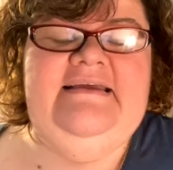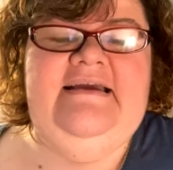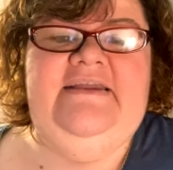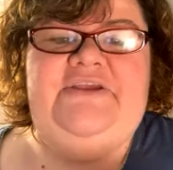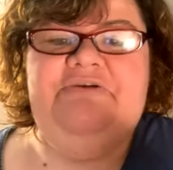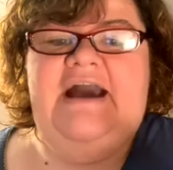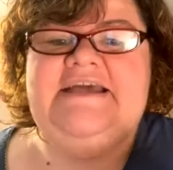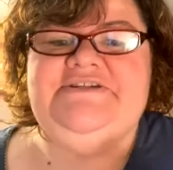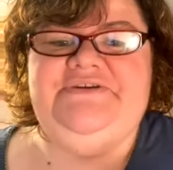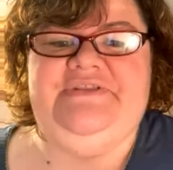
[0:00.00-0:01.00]
You
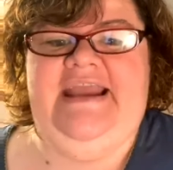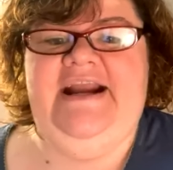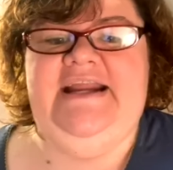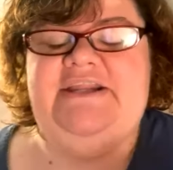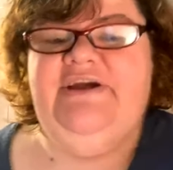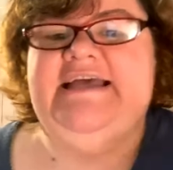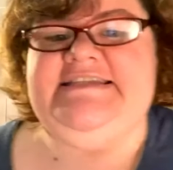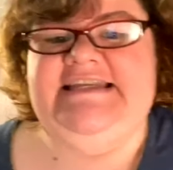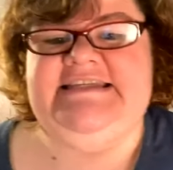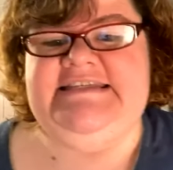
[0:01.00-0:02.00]
guys are there and you guys
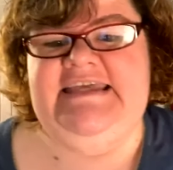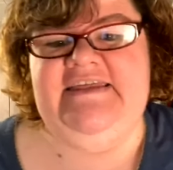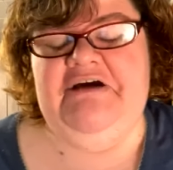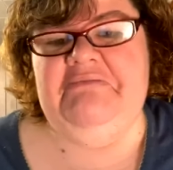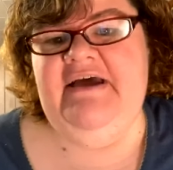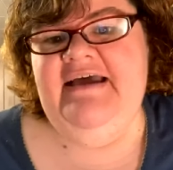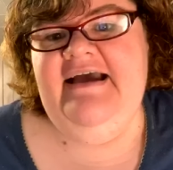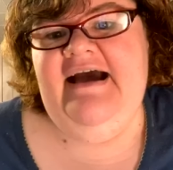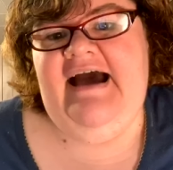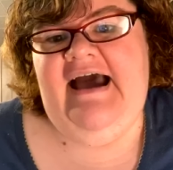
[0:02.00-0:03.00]
get to see them.
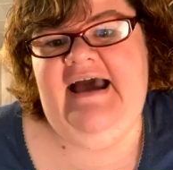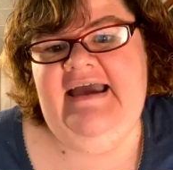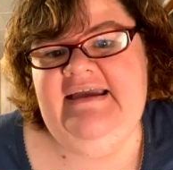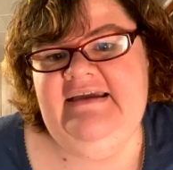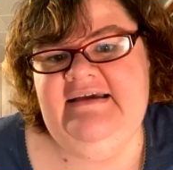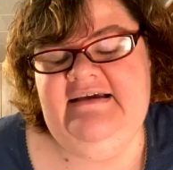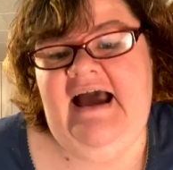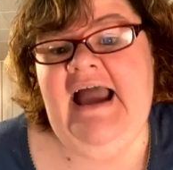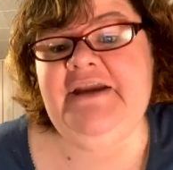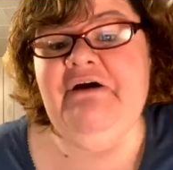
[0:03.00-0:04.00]
I
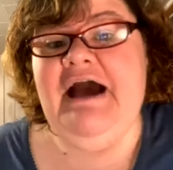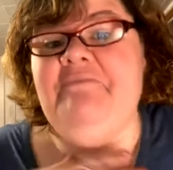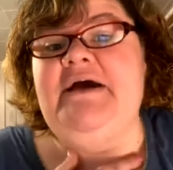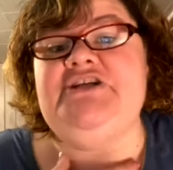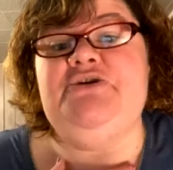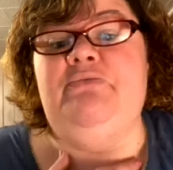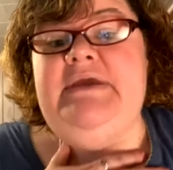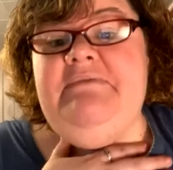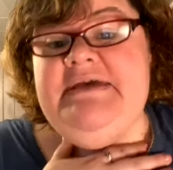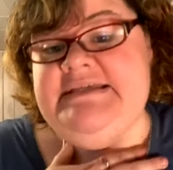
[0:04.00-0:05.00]
know how much
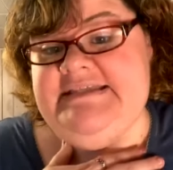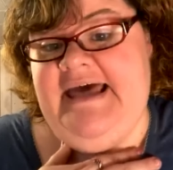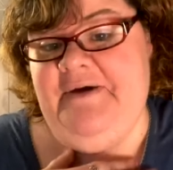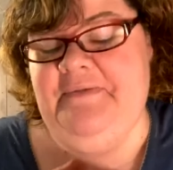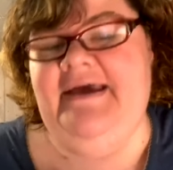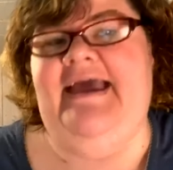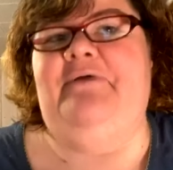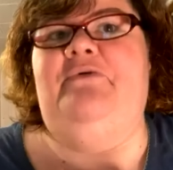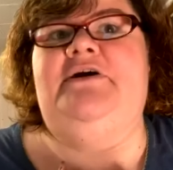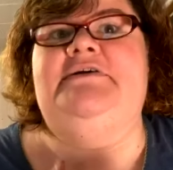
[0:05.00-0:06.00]
we miss them,
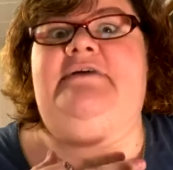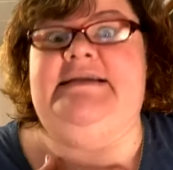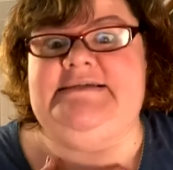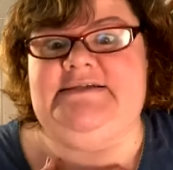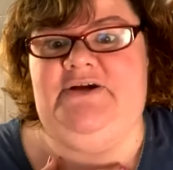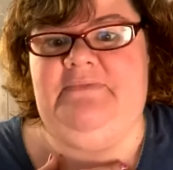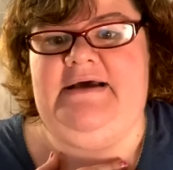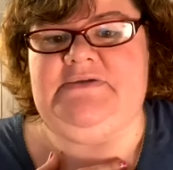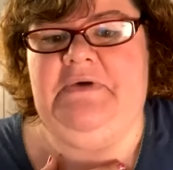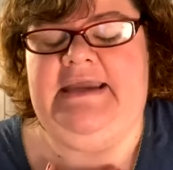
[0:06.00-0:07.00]
and we're like 600
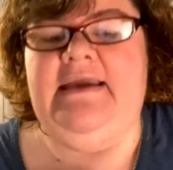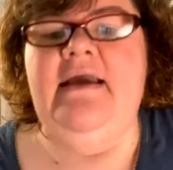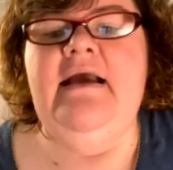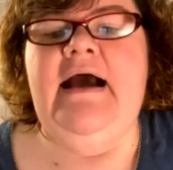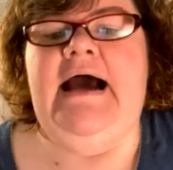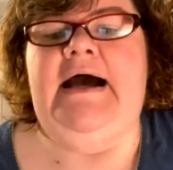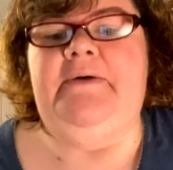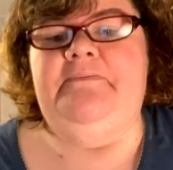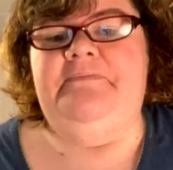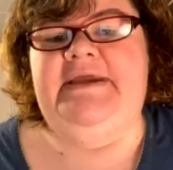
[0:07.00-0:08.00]
miles away.
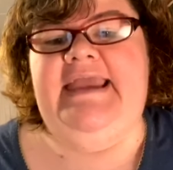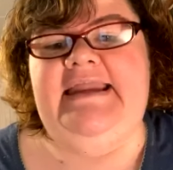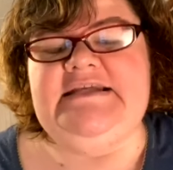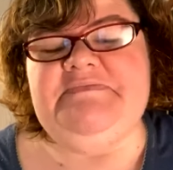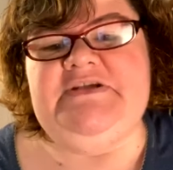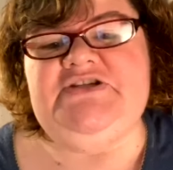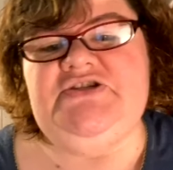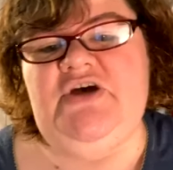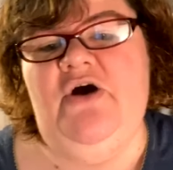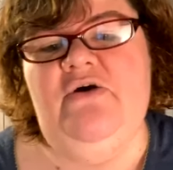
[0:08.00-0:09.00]
But Katie's been
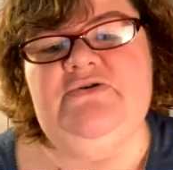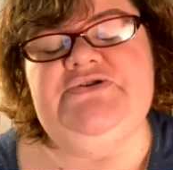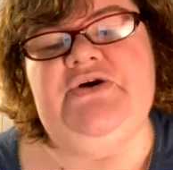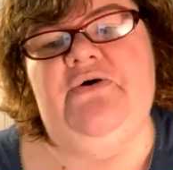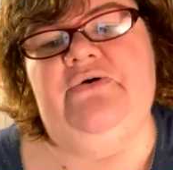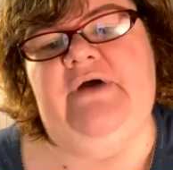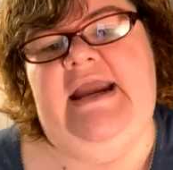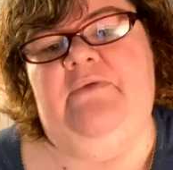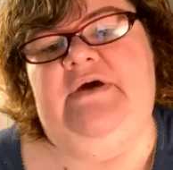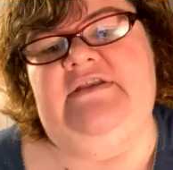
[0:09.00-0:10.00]
so
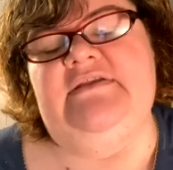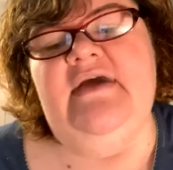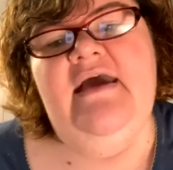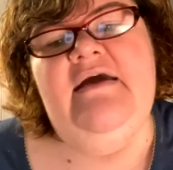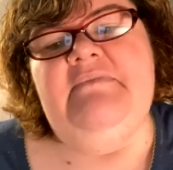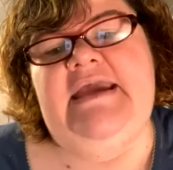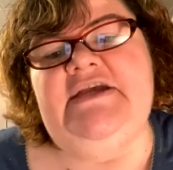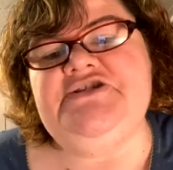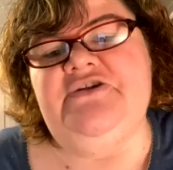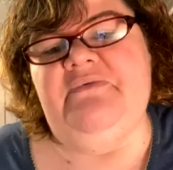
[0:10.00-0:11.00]
great with
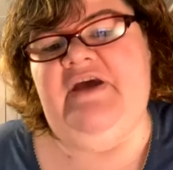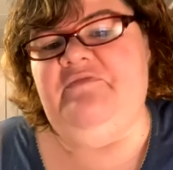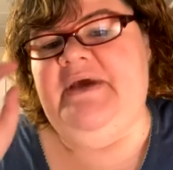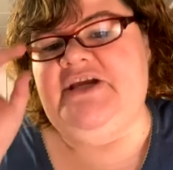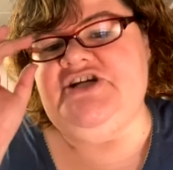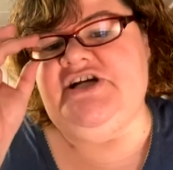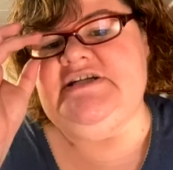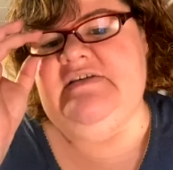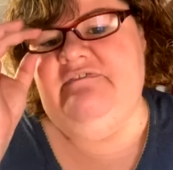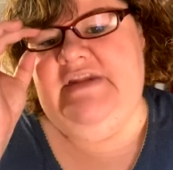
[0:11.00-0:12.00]
making sure that we have
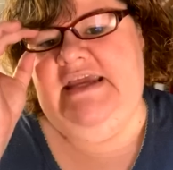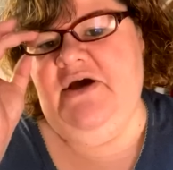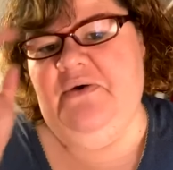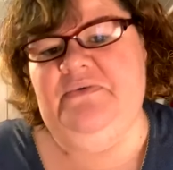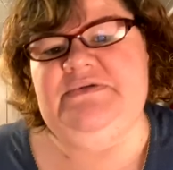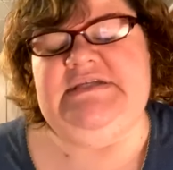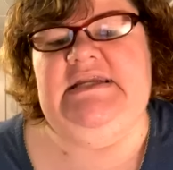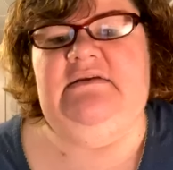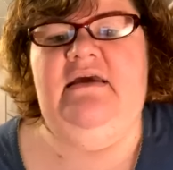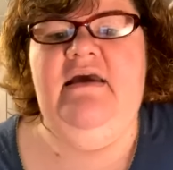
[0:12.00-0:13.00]
pictures and videos, and